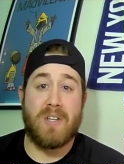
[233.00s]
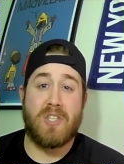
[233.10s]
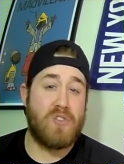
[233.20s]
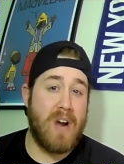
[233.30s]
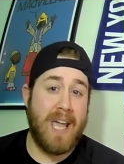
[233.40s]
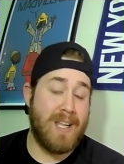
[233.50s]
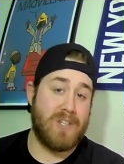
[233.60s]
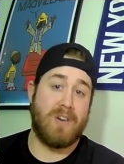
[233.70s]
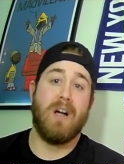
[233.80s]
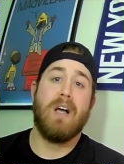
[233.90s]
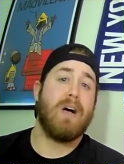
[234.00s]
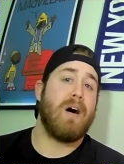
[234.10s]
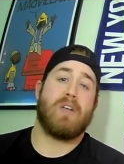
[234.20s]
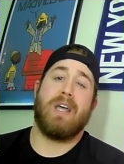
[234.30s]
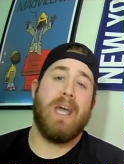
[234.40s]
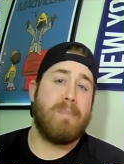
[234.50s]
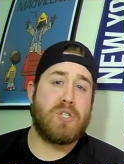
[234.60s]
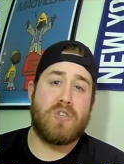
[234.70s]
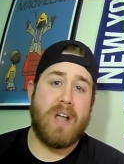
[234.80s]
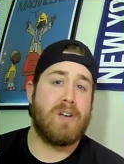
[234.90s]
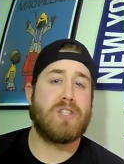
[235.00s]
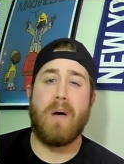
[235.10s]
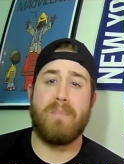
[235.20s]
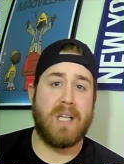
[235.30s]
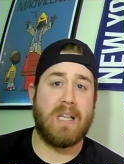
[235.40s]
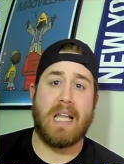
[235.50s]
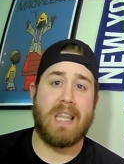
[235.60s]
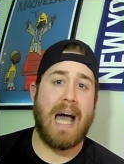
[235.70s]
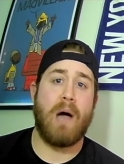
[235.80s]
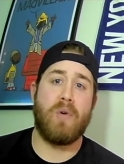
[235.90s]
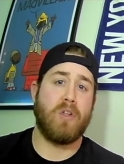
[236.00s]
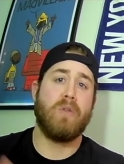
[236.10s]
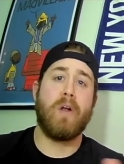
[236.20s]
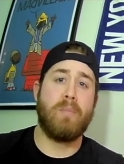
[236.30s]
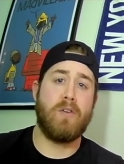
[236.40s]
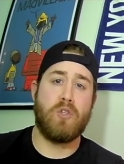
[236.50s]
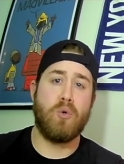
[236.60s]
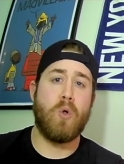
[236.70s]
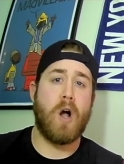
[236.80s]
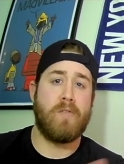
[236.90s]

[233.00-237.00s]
strains or a hip strain or something like that with a little bit of too long of a